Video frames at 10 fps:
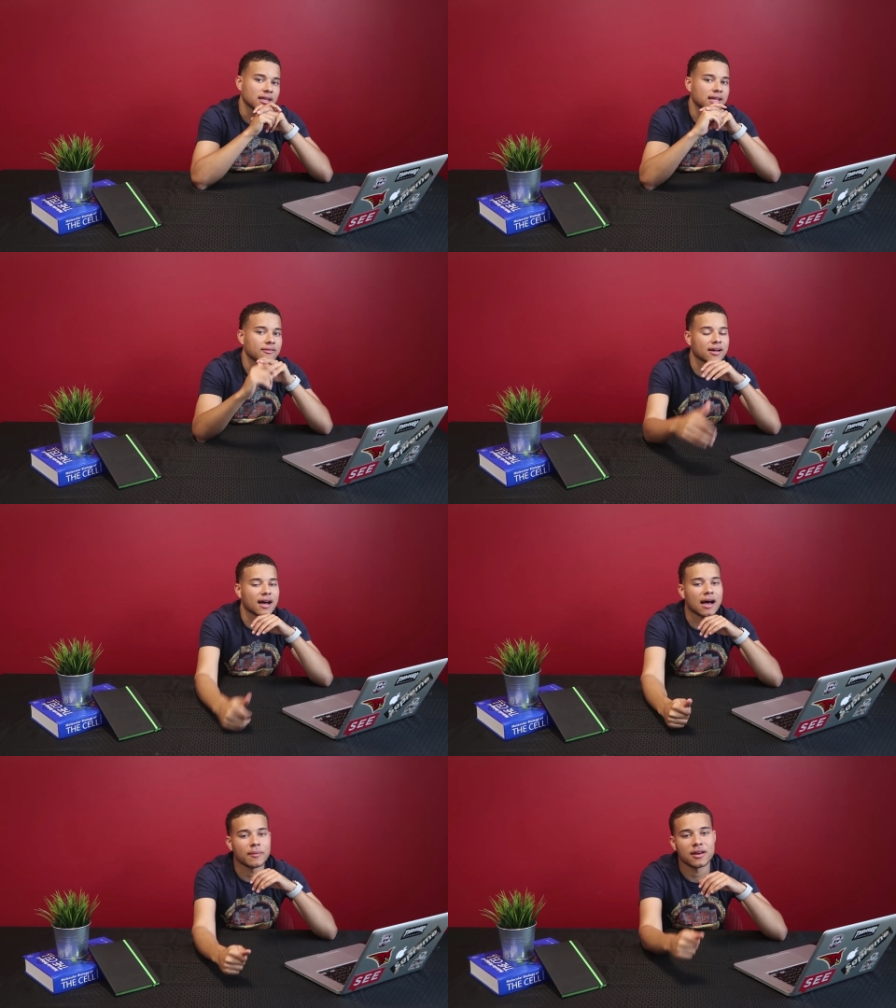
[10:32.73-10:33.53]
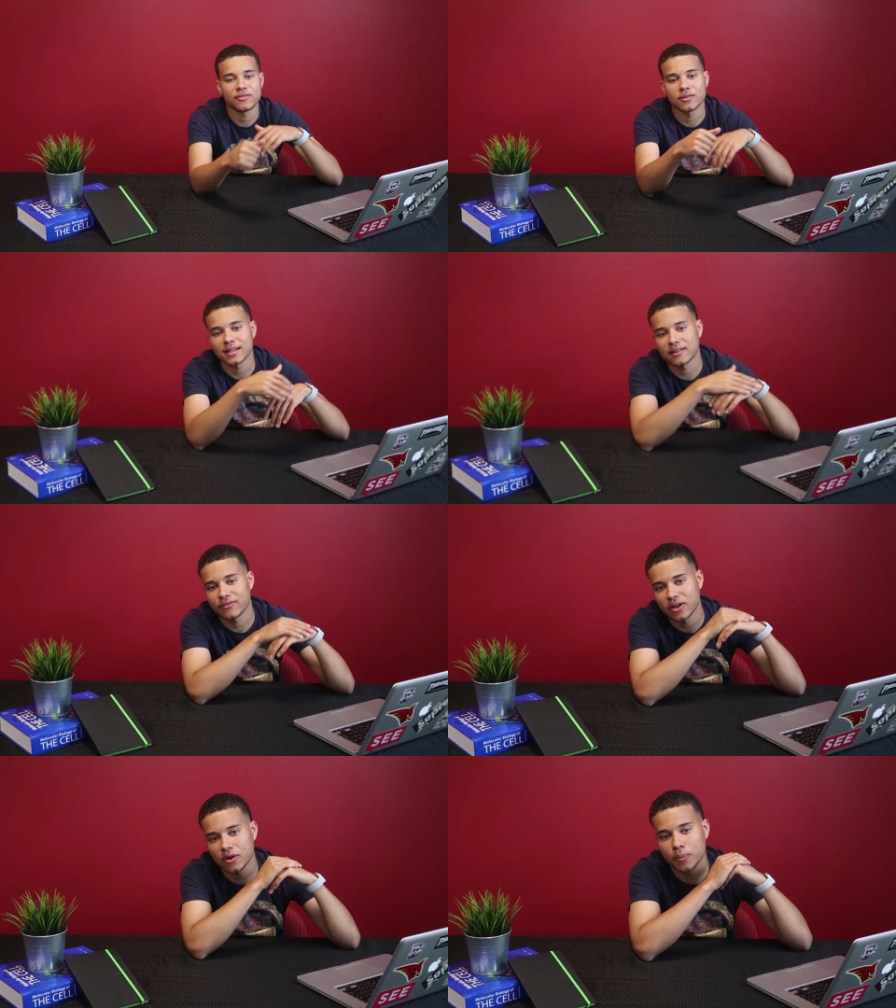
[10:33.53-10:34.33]
Leave a comment if you like the
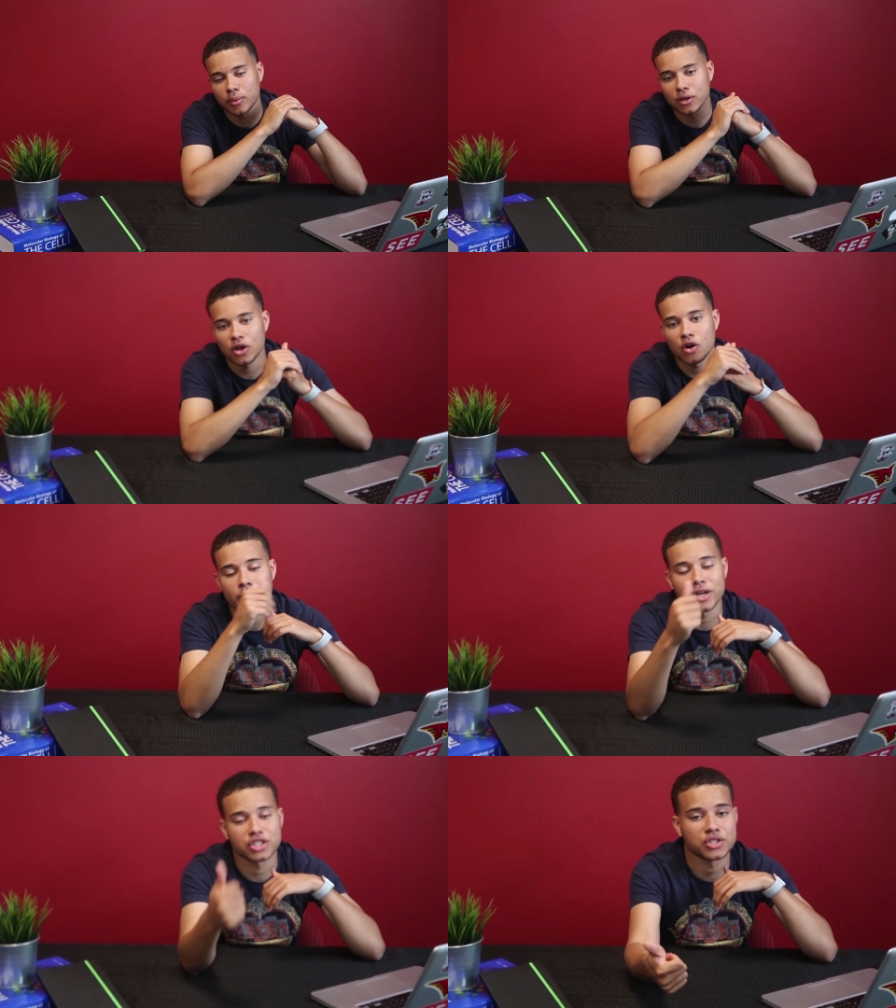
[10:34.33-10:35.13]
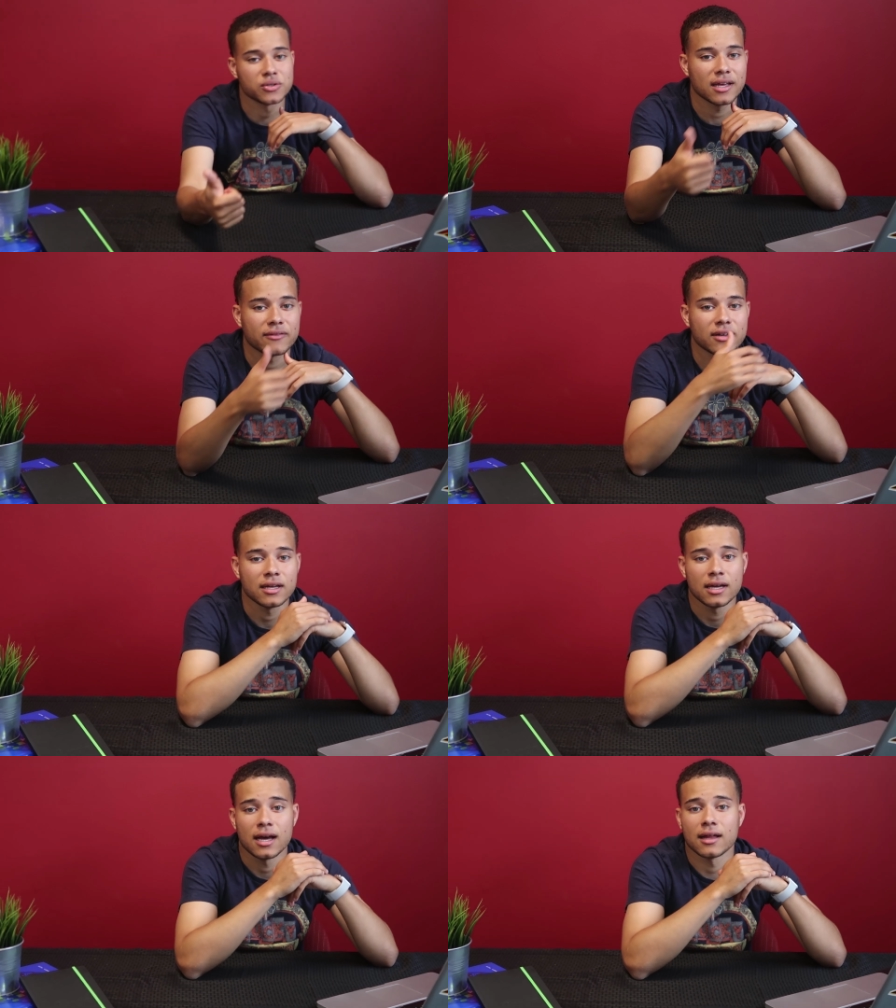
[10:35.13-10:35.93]
video below. Make sure you give
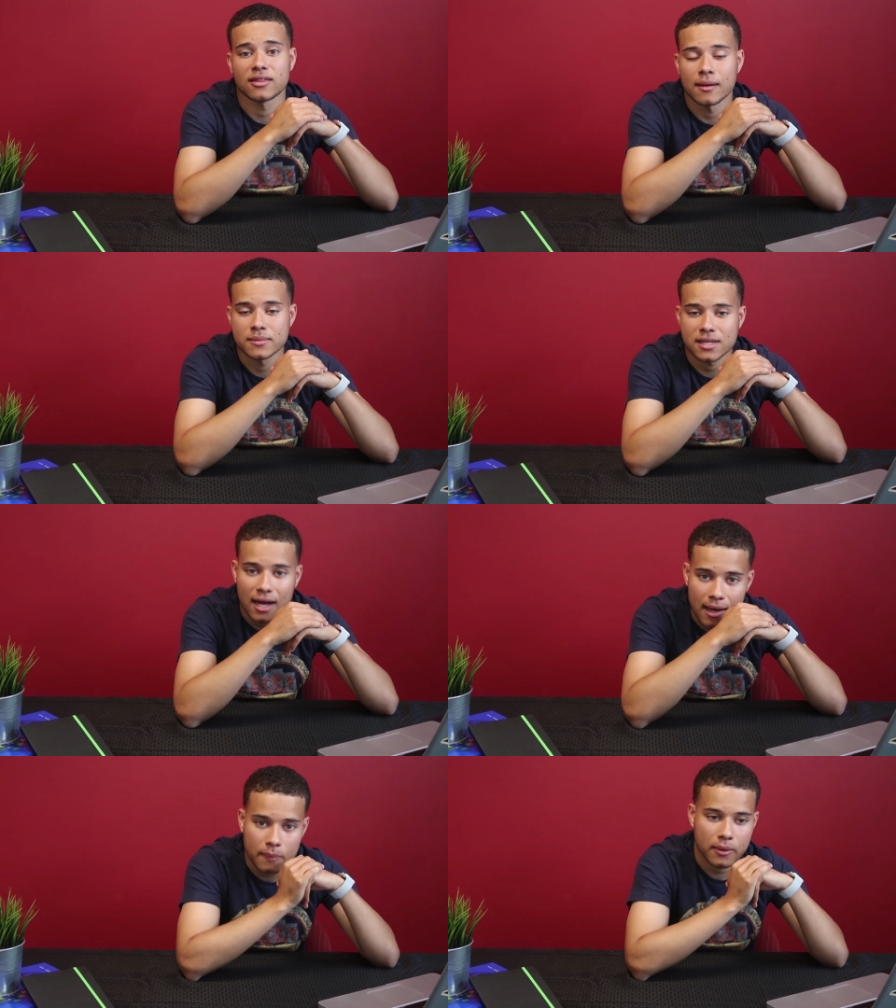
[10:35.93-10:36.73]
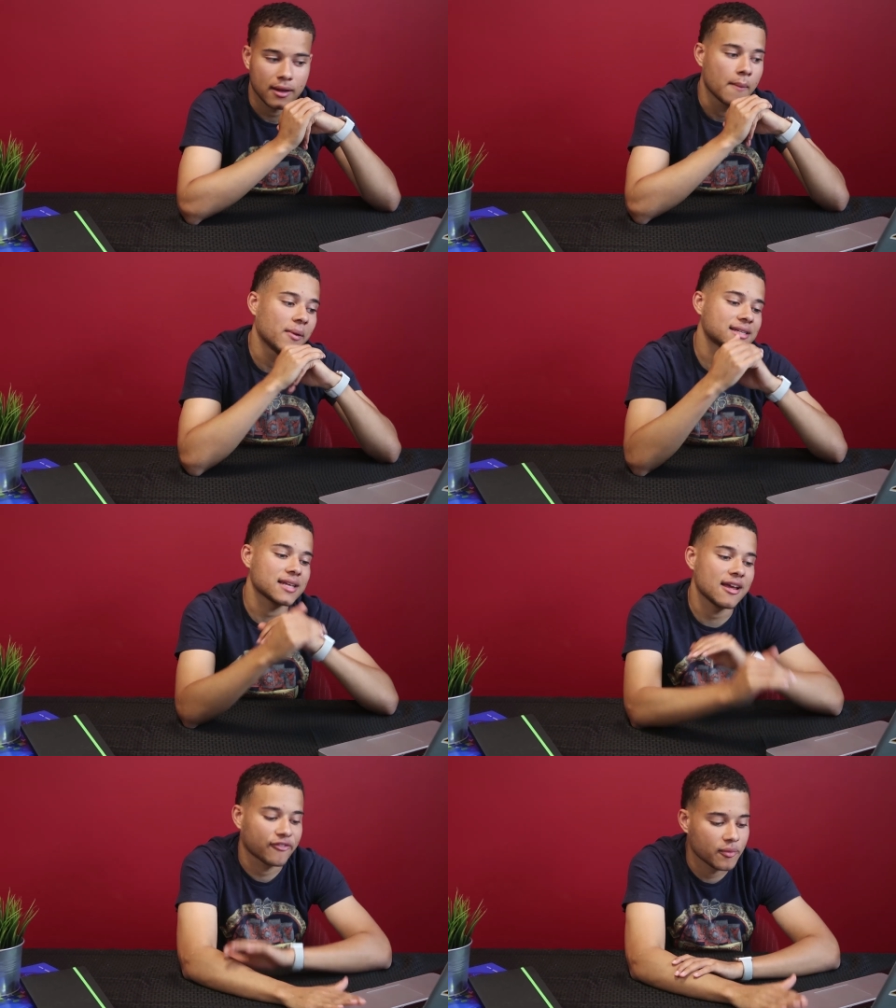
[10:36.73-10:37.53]
it a thumbs up. That's
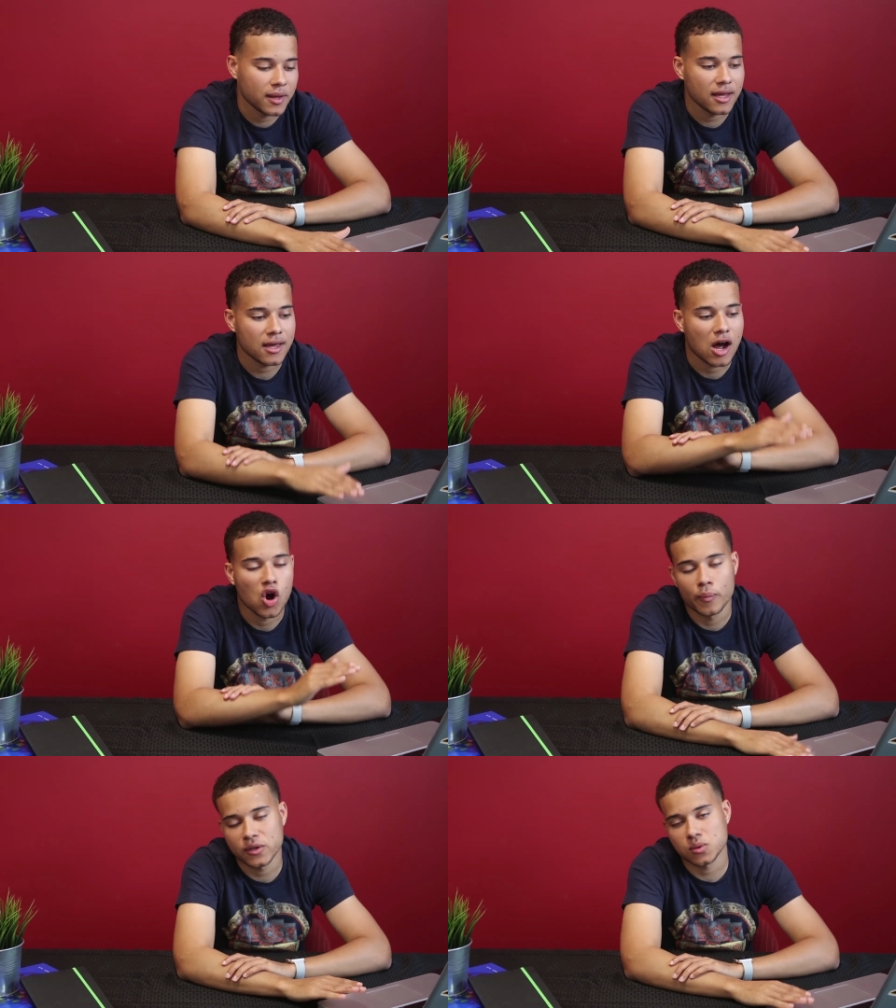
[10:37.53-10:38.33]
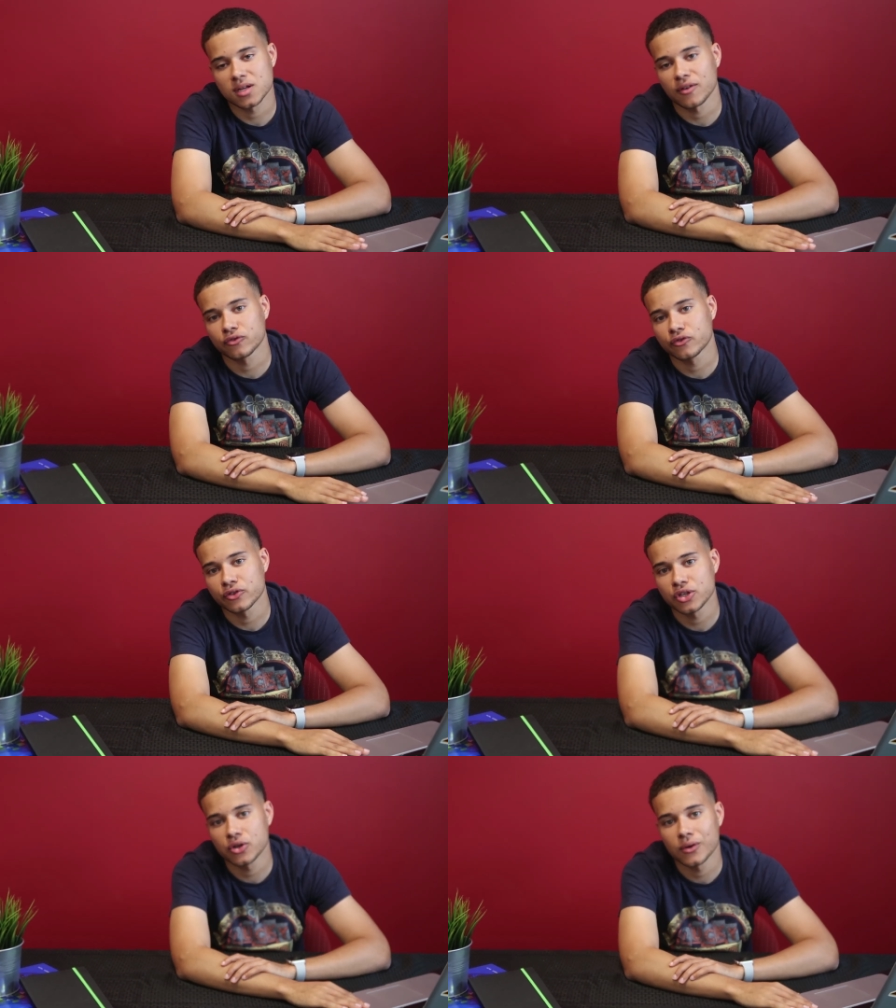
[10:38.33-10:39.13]
it for me. I hope this was helpful
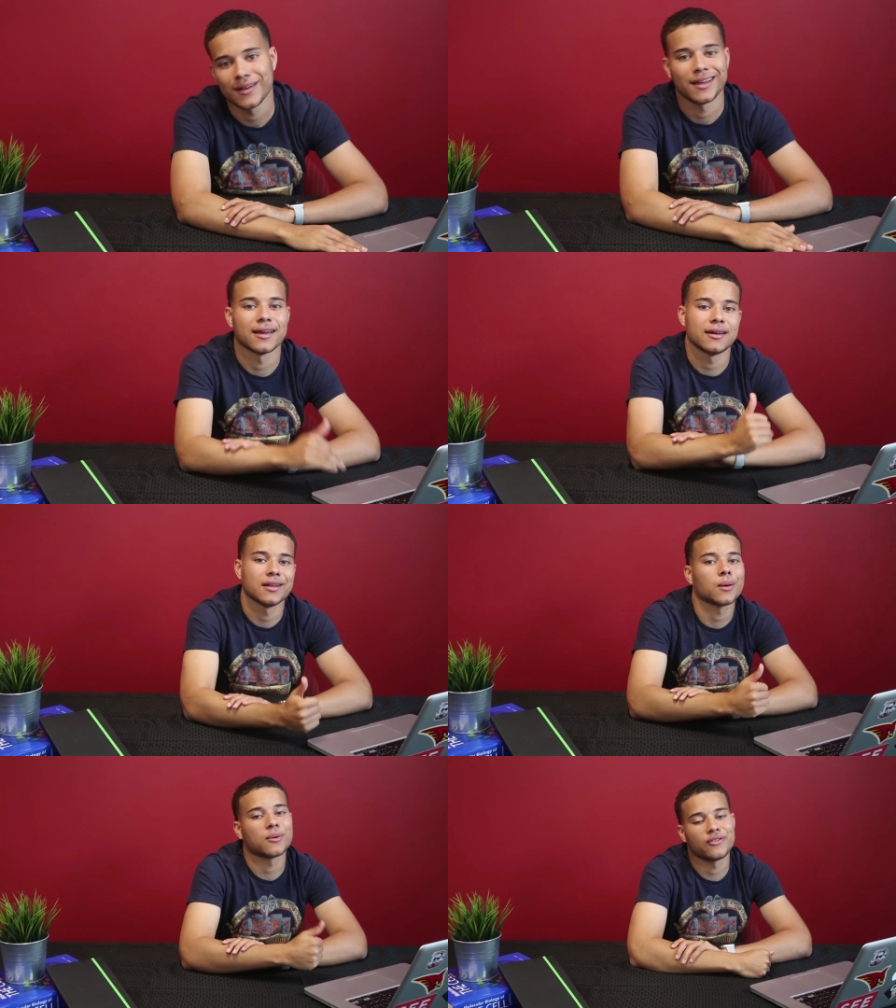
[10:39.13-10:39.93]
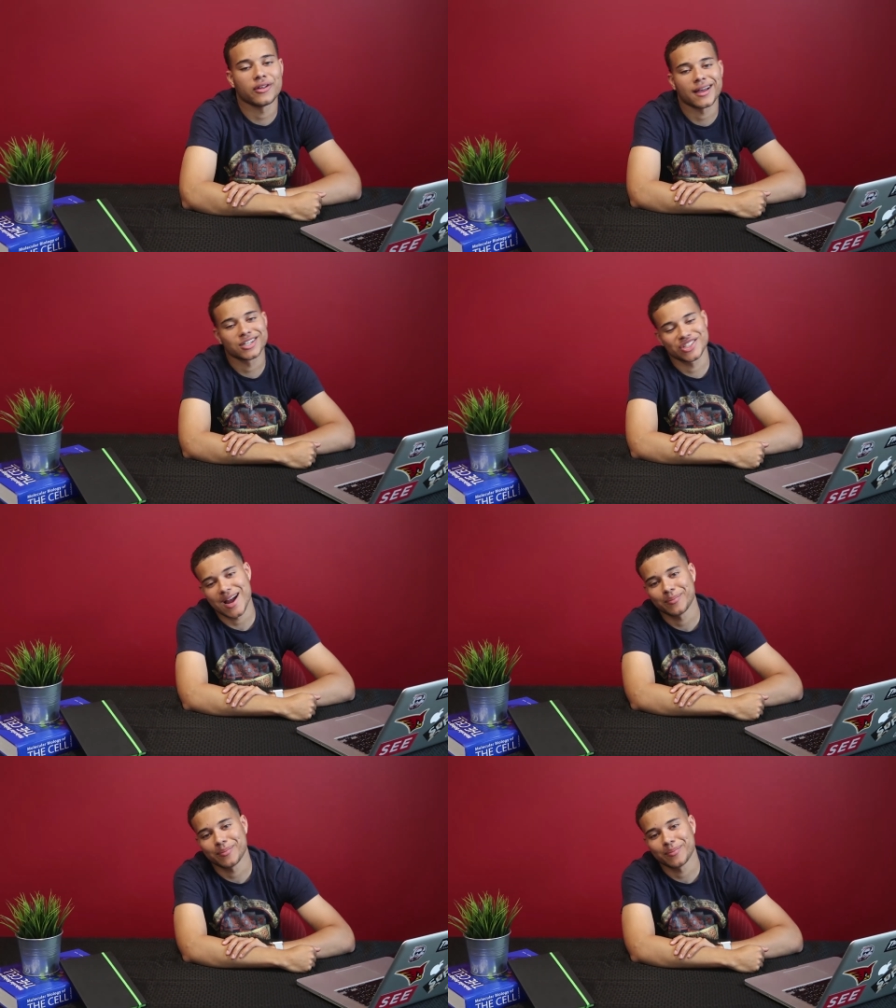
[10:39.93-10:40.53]
for you, and good luck with filling out your